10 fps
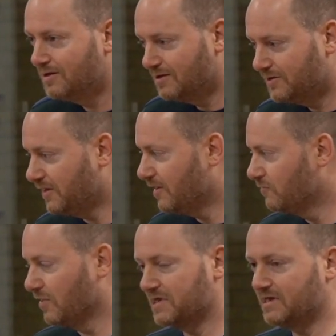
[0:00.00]

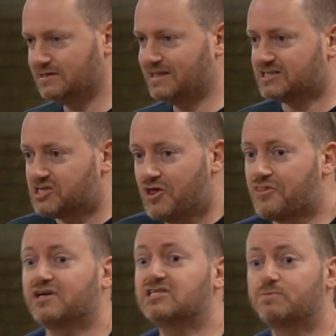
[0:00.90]
That's
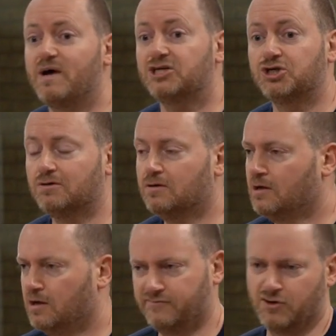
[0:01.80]
nothing special.
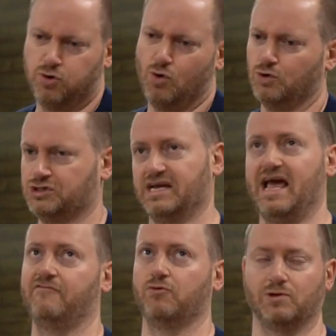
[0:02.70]
Of course,
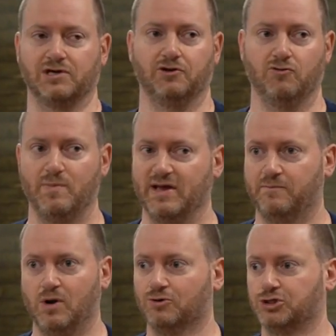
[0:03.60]
everyone can do a bit
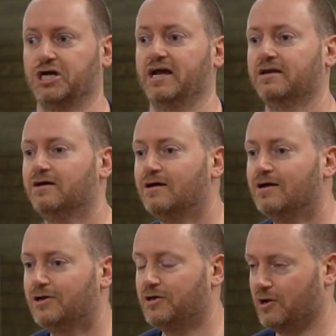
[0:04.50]
of blockchain.
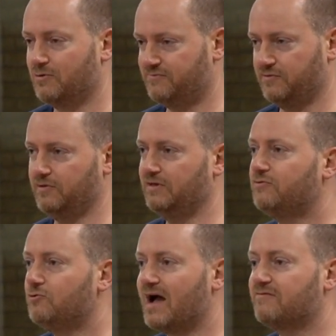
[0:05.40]

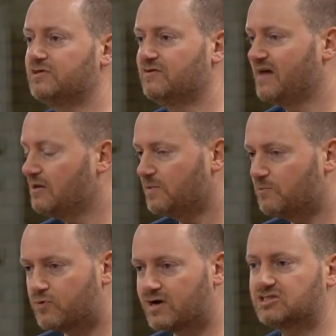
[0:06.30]
If you have a
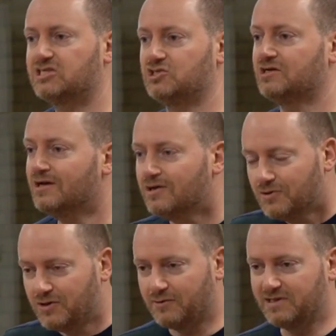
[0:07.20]
development practice,
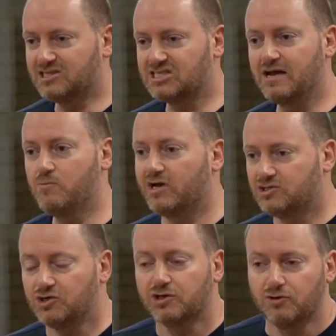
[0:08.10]
in the same way
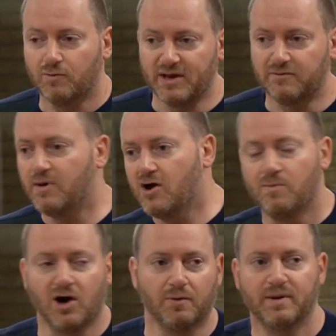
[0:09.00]
as you can do a bit of
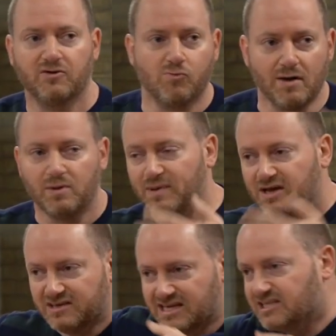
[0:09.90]
mobile, a bit of web, a
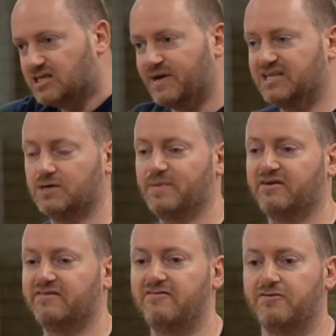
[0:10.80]
bit of database, a bit
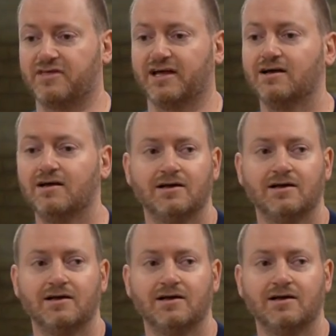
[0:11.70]
of everything.